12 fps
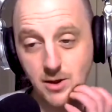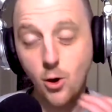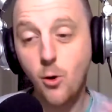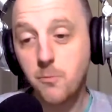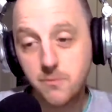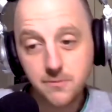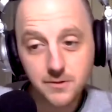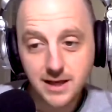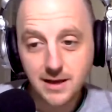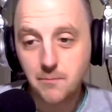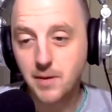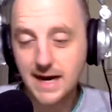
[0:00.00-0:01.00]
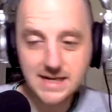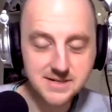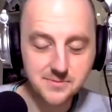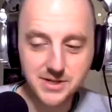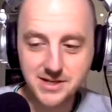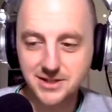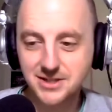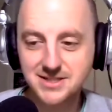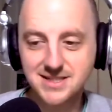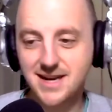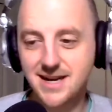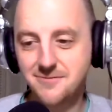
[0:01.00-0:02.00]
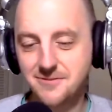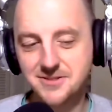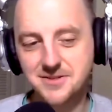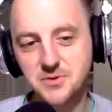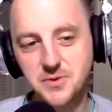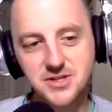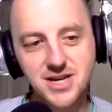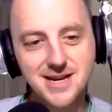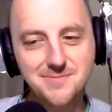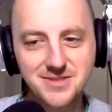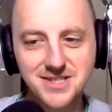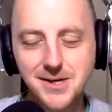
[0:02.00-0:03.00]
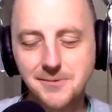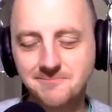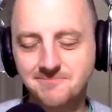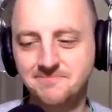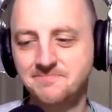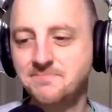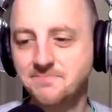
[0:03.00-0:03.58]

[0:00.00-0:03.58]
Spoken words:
hopefully, possibly a good sign for some Switch games. So I